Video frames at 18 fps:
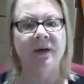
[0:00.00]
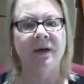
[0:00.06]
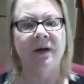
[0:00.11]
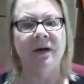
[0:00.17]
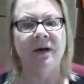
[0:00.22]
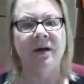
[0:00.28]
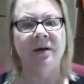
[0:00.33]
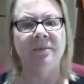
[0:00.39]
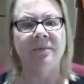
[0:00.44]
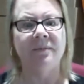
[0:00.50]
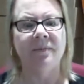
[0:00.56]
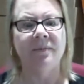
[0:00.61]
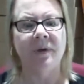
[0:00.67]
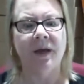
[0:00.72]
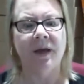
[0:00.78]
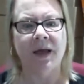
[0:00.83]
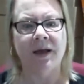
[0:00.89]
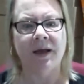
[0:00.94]

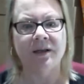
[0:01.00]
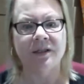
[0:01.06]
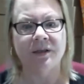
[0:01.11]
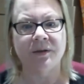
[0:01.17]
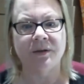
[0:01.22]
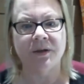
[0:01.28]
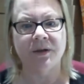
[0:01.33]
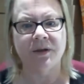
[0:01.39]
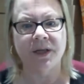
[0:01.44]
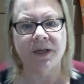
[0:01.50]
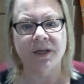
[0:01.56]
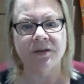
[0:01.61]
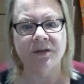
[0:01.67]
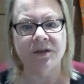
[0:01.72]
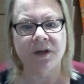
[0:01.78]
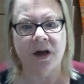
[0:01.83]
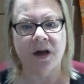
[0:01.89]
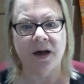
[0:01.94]
as
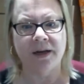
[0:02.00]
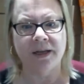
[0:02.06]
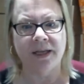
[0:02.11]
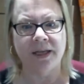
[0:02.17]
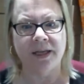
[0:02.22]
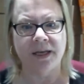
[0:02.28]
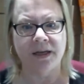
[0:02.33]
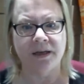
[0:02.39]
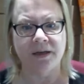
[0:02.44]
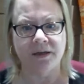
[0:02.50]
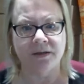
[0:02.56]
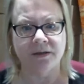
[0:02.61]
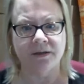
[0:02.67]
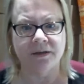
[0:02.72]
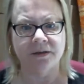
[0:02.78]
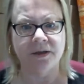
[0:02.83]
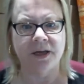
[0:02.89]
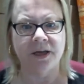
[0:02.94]
things got heated
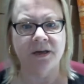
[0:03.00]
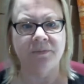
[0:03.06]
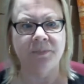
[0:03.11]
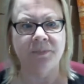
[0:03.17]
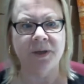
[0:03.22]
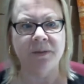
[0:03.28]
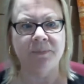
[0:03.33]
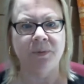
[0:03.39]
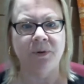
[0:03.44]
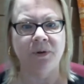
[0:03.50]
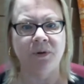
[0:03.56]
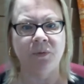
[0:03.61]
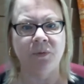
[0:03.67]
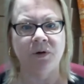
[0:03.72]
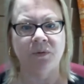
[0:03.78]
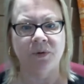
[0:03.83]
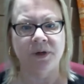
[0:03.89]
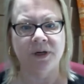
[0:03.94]
and people
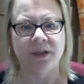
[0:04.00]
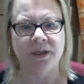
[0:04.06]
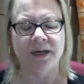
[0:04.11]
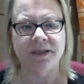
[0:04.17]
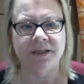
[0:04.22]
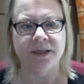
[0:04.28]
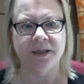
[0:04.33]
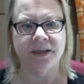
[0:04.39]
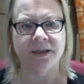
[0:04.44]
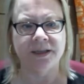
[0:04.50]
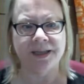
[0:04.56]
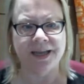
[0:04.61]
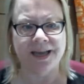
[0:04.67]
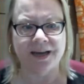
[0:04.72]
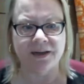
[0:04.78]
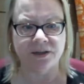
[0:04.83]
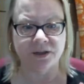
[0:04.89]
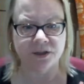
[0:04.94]
were realizing that they
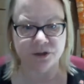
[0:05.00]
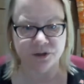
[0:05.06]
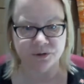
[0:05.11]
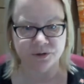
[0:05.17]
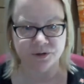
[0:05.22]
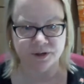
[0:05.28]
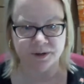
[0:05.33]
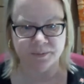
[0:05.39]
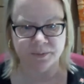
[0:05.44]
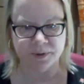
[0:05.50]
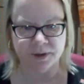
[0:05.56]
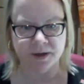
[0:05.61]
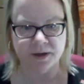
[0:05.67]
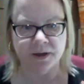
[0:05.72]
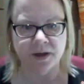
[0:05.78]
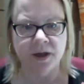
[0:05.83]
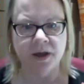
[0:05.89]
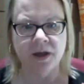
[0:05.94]
had to do
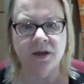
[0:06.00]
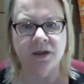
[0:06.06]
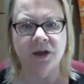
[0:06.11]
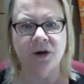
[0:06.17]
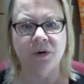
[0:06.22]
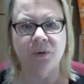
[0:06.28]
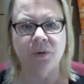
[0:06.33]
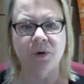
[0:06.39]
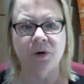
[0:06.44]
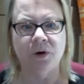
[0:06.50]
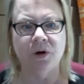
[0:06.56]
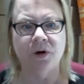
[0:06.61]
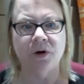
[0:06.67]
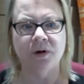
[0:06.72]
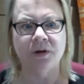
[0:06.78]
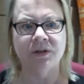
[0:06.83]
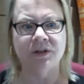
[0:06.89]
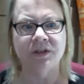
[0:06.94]
something, there
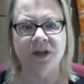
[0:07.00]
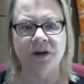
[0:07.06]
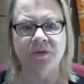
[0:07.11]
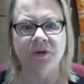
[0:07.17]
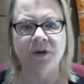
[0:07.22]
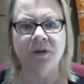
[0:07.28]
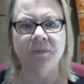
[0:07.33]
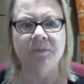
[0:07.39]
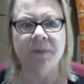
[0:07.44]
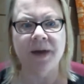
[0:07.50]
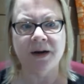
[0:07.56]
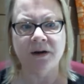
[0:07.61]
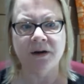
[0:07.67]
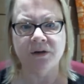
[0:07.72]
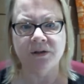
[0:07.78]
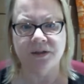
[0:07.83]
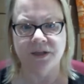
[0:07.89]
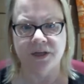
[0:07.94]
were several
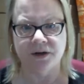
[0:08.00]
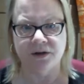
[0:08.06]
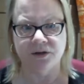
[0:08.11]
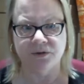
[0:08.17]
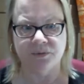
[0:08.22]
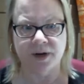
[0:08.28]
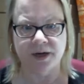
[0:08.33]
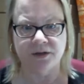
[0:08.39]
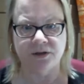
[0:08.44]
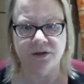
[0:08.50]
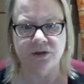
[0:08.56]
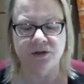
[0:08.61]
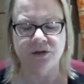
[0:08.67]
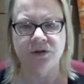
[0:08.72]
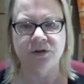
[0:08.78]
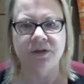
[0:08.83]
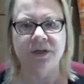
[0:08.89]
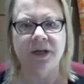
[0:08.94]
medical center directors
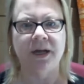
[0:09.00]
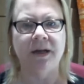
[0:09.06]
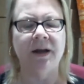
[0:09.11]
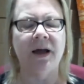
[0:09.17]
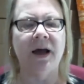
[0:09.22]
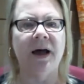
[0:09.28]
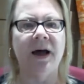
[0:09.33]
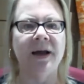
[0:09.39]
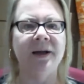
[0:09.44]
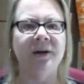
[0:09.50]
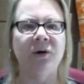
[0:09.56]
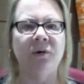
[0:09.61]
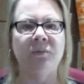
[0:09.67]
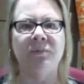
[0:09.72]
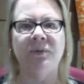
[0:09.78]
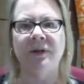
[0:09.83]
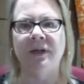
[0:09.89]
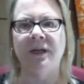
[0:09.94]
who said, I
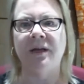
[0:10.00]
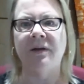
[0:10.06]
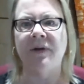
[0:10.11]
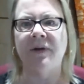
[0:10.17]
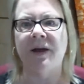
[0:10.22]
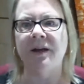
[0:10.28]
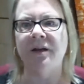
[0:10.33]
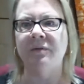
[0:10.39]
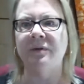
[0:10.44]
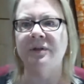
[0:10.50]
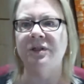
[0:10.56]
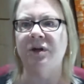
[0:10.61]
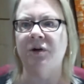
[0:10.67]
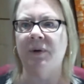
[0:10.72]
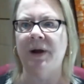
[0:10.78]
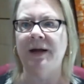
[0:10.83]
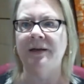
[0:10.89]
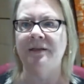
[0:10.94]
don't believe anyone's
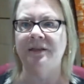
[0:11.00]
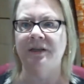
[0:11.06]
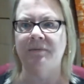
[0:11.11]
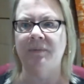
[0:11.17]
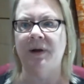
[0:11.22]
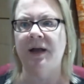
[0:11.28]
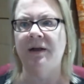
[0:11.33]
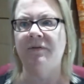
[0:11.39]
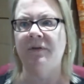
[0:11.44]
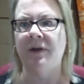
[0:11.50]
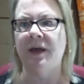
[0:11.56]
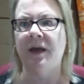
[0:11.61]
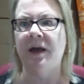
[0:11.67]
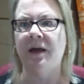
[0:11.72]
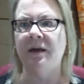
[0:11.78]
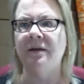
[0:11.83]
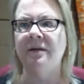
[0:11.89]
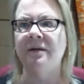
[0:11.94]
harassed in my
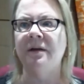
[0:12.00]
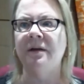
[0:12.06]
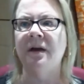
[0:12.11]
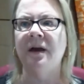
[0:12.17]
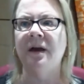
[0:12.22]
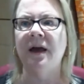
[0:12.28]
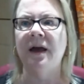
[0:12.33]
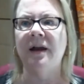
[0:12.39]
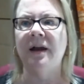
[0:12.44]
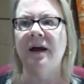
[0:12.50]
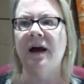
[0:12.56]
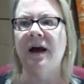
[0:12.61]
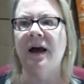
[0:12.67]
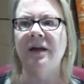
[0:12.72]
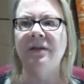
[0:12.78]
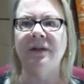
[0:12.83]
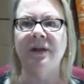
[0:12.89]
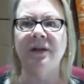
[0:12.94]
VA. And
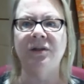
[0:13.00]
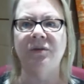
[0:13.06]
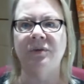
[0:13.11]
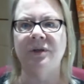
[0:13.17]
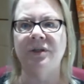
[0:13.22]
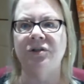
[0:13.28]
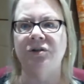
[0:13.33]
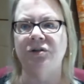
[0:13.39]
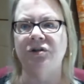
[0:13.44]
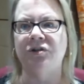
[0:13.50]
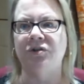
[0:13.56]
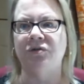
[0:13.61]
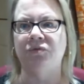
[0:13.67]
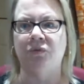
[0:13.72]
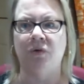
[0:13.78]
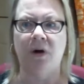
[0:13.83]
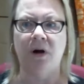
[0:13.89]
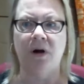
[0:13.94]
I think the research is
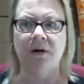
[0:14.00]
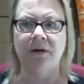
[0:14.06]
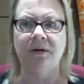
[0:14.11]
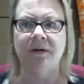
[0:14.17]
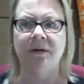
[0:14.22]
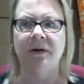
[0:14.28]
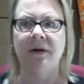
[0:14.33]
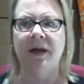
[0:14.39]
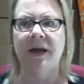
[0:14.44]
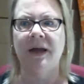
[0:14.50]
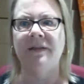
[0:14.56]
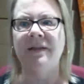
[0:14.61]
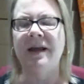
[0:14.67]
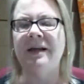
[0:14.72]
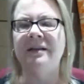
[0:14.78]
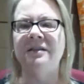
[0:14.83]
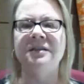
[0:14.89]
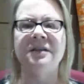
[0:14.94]
wrong. And
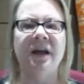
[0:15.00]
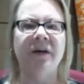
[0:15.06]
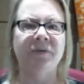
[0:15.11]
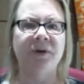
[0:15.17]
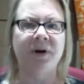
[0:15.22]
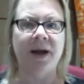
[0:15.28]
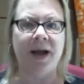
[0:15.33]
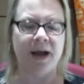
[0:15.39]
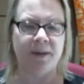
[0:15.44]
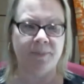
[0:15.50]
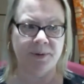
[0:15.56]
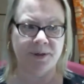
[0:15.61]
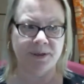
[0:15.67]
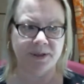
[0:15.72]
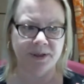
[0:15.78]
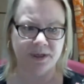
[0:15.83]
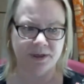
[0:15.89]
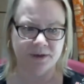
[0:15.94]
that's never
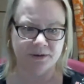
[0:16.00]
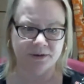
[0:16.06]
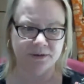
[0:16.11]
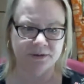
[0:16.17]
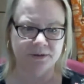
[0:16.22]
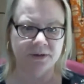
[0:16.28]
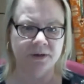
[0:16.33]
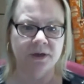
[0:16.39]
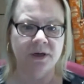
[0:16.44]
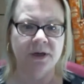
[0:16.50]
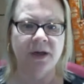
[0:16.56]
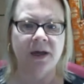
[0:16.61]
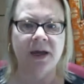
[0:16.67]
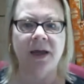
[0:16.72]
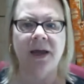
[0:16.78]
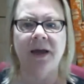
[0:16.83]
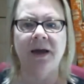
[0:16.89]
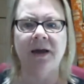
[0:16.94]
happened here.
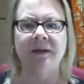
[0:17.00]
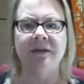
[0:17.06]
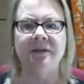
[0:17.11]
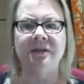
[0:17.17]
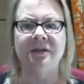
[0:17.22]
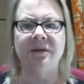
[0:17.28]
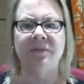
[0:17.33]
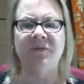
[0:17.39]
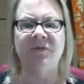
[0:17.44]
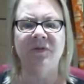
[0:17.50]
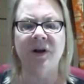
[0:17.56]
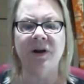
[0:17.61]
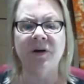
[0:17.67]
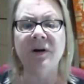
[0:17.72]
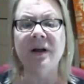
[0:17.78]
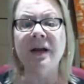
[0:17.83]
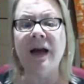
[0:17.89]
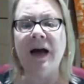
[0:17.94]
And some
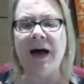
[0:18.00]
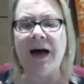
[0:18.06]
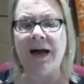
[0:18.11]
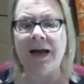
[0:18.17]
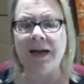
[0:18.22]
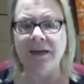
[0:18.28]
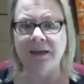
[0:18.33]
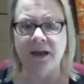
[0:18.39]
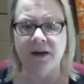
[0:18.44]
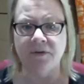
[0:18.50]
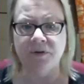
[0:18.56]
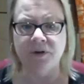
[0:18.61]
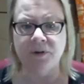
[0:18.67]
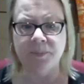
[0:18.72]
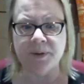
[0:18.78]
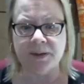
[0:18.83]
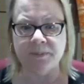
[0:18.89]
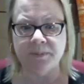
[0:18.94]
very high
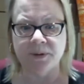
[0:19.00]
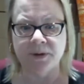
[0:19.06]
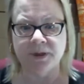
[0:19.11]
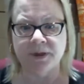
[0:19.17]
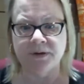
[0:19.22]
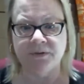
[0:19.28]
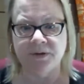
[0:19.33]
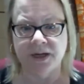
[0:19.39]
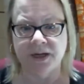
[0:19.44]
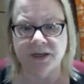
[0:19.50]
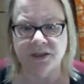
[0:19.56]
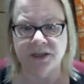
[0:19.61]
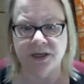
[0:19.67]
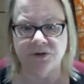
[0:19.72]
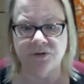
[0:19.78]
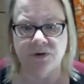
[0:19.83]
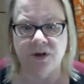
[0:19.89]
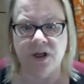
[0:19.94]
level people in VA
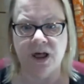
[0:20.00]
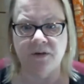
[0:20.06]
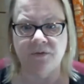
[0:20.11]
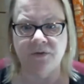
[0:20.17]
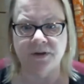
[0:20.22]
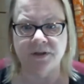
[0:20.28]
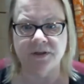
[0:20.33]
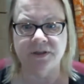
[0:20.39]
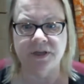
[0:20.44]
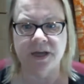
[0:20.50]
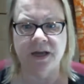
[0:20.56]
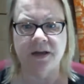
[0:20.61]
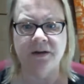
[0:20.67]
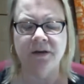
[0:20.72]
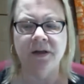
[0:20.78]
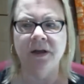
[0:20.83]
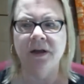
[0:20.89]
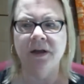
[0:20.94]
central office
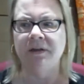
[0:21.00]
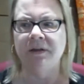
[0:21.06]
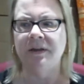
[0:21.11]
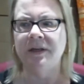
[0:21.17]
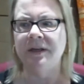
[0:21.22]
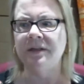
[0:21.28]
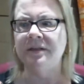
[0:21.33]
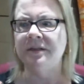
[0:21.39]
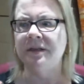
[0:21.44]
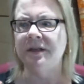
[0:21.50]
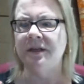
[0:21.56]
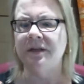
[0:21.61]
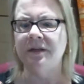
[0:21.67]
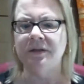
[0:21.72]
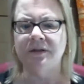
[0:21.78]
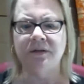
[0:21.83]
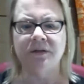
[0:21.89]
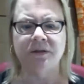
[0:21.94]
said, this
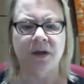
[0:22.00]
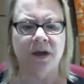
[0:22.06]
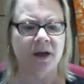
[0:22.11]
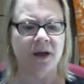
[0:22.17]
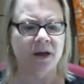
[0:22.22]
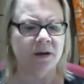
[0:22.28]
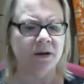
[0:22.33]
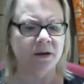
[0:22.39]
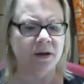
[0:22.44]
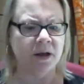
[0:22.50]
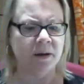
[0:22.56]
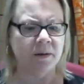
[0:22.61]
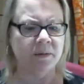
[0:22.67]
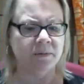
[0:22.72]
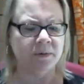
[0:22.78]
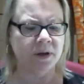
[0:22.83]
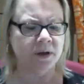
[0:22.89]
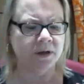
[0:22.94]
is
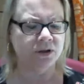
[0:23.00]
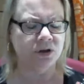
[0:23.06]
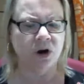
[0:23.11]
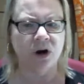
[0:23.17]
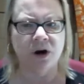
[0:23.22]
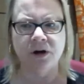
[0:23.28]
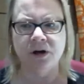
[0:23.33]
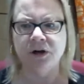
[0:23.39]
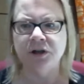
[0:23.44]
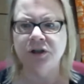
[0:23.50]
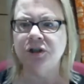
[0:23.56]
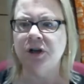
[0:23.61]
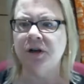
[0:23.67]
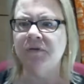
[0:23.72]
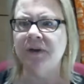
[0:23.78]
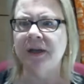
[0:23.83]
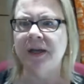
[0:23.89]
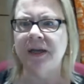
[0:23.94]
a tarnish
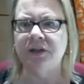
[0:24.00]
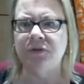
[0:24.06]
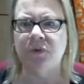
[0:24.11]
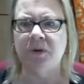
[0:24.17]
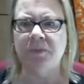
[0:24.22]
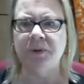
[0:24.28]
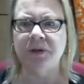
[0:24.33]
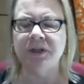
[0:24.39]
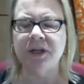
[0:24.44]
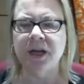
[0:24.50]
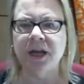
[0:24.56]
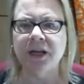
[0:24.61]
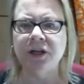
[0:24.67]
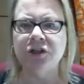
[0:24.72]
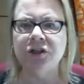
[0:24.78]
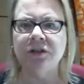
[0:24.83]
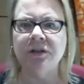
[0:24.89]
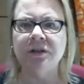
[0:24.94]
on VA's
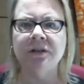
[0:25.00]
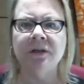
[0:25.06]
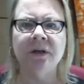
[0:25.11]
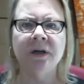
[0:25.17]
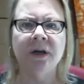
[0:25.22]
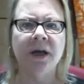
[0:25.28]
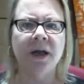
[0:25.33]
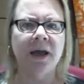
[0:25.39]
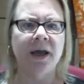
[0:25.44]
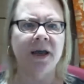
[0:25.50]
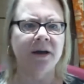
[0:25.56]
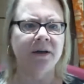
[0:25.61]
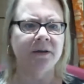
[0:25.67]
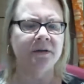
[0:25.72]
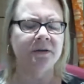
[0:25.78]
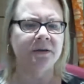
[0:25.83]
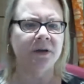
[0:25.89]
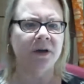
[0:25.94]
reputation,
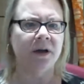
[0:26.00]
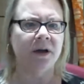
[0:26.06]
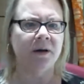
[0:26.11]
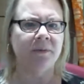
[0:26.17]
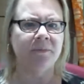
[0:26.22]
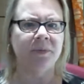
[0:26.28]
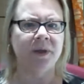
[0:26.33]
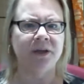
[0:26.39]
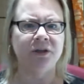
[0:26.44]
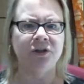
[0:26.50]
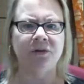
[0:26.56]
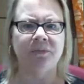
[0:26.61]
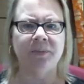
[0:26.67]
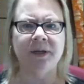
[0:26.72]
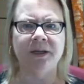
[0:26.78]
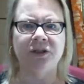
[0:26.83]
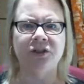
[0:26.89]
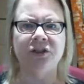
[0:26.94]
and they should
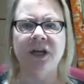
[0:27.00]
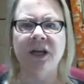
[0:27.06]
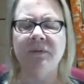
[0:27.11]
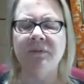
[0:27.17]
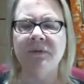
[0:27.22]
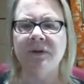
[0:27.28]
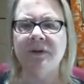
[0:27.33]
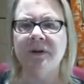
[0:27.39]
be ashamed of